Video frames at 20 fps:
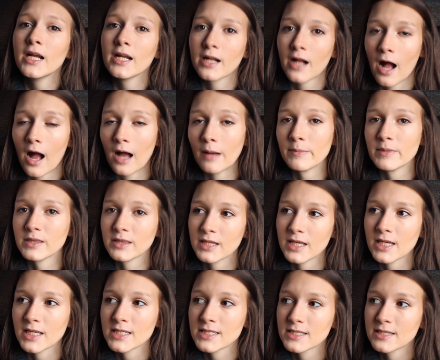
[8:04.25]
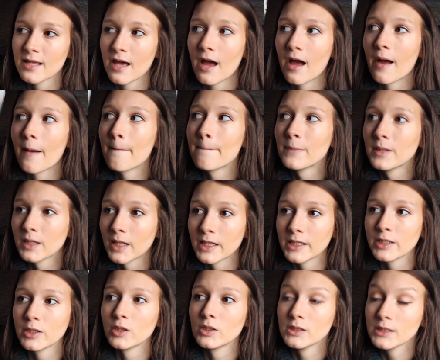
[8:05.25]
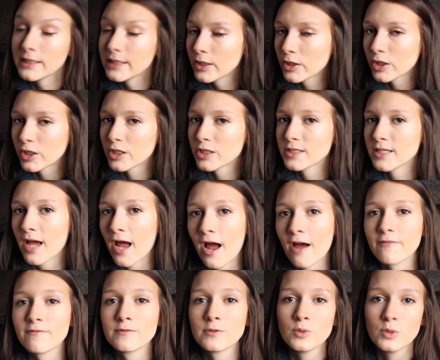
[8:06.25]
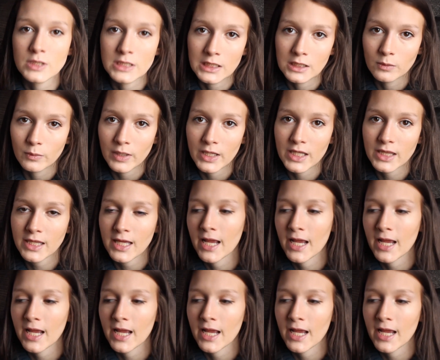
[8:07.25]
common things that millennial leaders have to deal with,